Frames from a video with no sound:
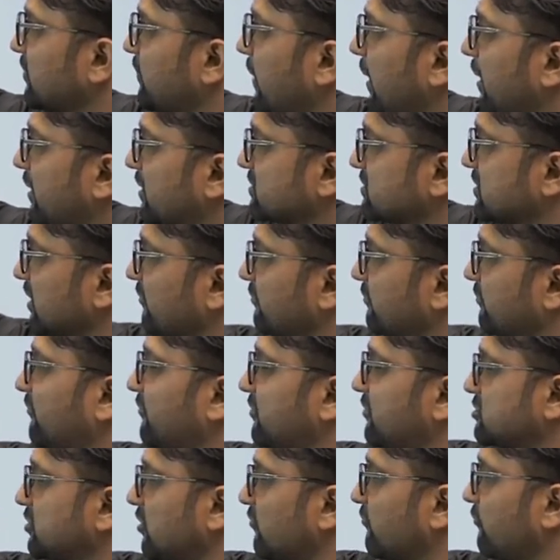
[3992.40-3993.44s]
Bidirectional have the
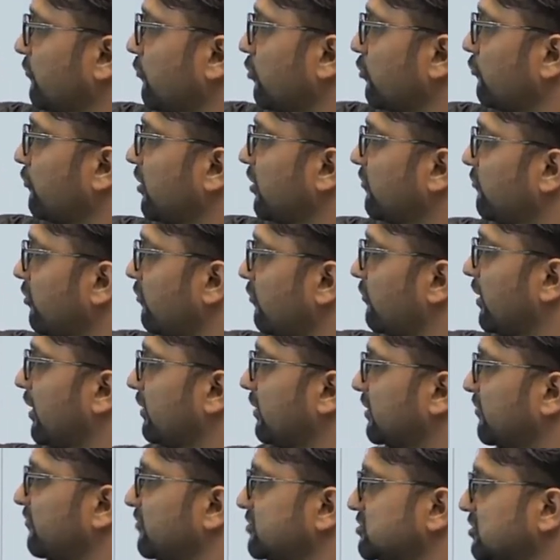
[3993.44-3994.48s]
feature of forward. Forward have
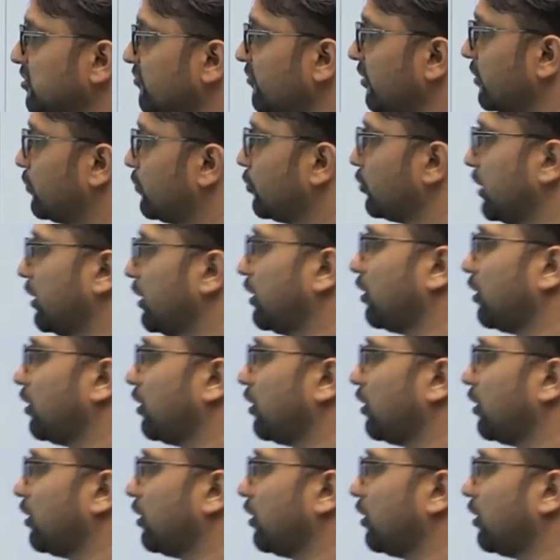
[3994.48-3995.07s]
the feature of input and